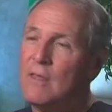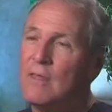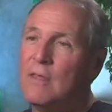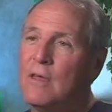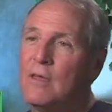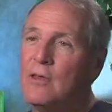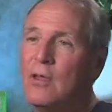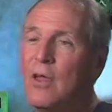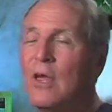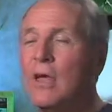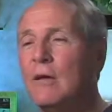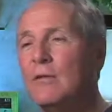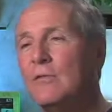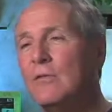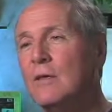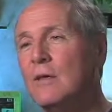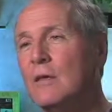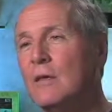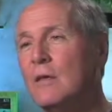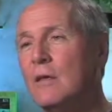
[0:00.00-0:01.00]
Then you have
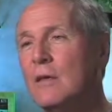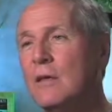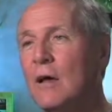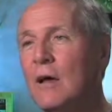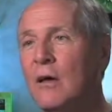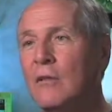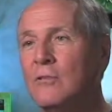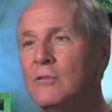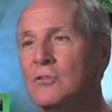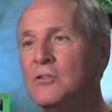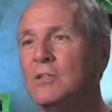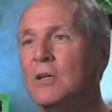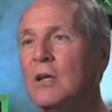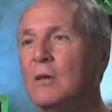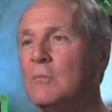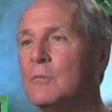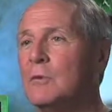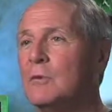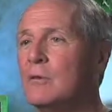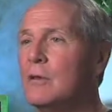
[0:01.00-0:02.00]
the other
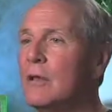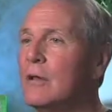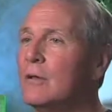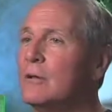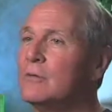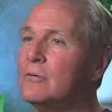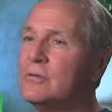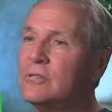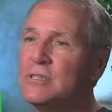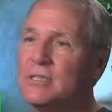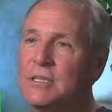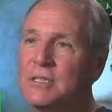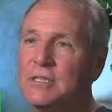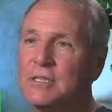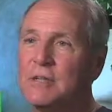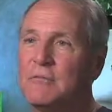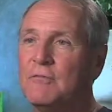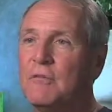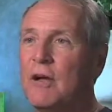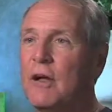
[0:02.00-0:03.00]
segment that are
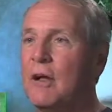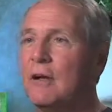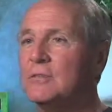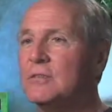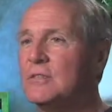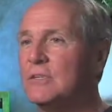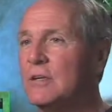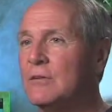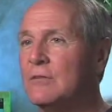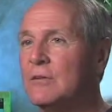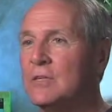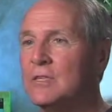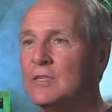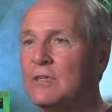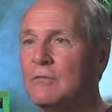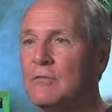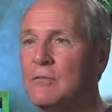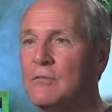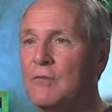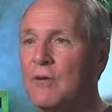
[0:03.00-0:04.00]
65, 70,
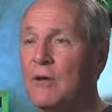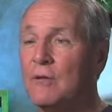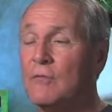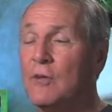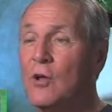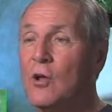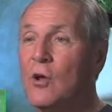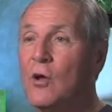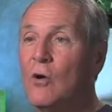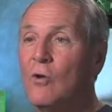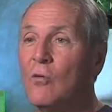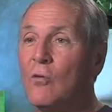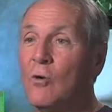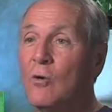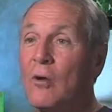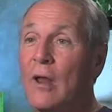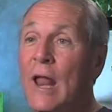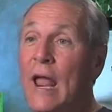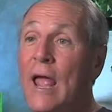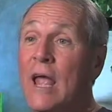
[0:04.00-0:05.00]
75,
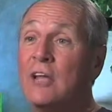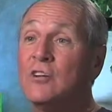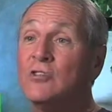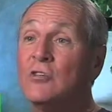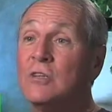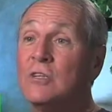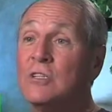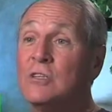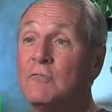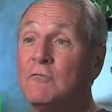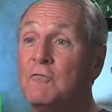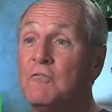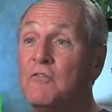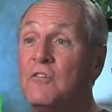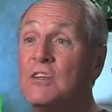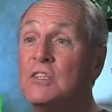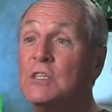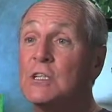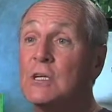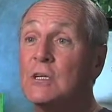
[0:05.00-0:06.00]
where it actually is a
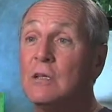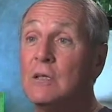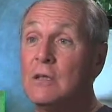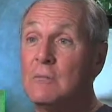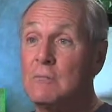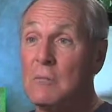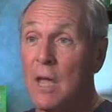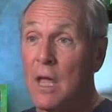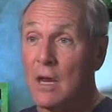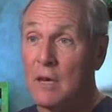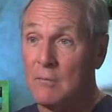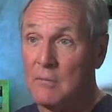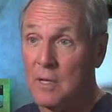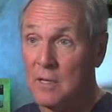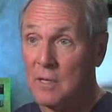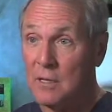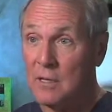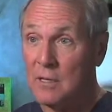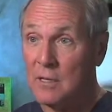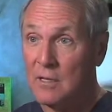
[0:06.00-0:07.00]
physical
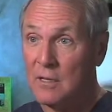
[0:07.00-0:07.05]
impediment